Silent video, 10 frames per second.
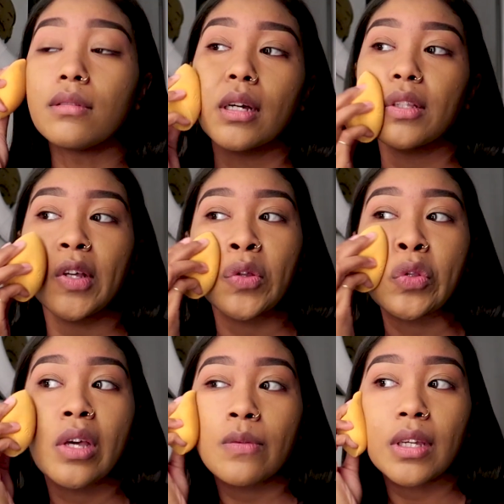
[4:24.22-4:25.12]
Like
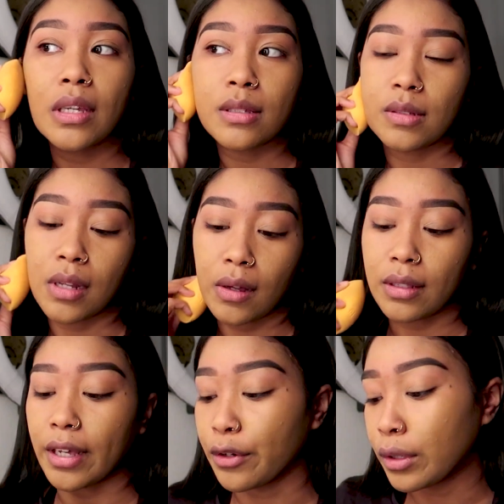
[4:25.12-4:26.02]
Thanksgiving is
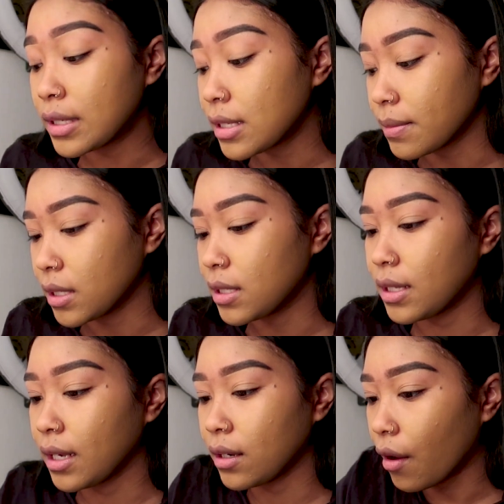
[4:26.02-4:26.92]
not like
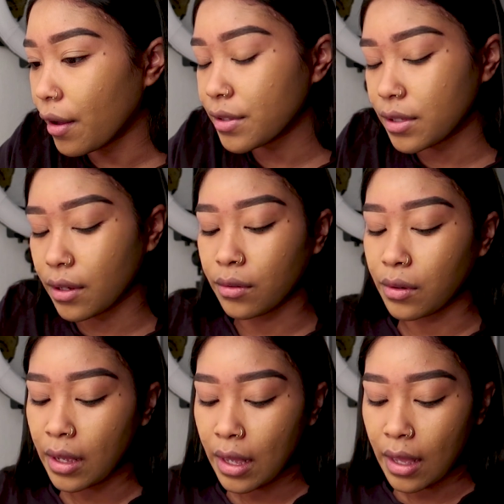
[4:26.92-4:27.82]
Christmas, and also